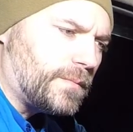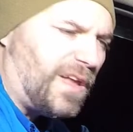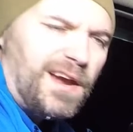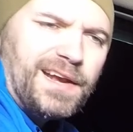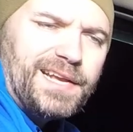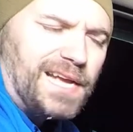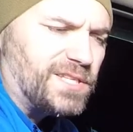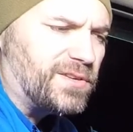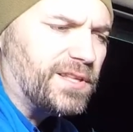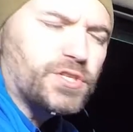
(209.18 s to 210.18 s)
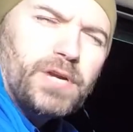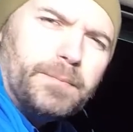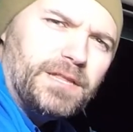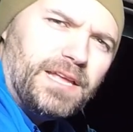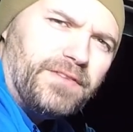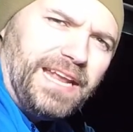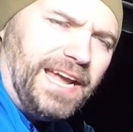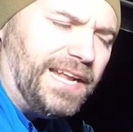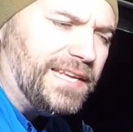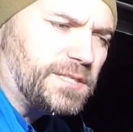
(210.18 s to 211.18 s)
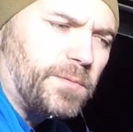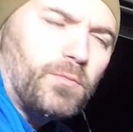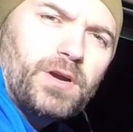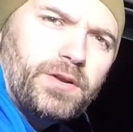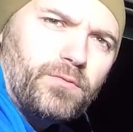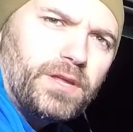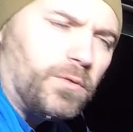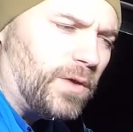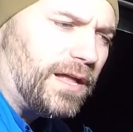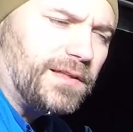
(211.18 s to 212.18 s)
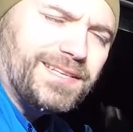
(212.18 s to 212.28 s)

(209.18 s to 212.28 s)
All right, guys, so the Tram 1180 has been working really well.